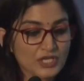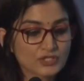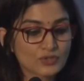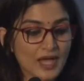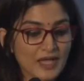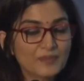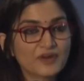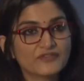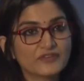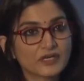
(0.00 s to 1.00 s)
So I
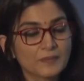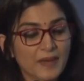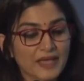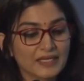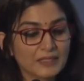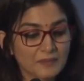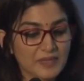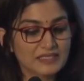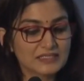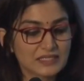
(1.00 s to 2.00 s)
prefer combining
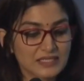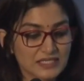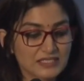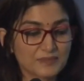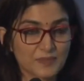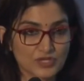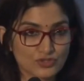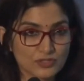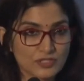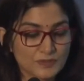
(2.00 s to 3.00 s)
MIGs in these
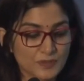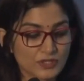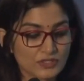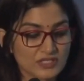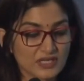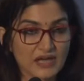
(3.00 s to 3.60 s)
patients because they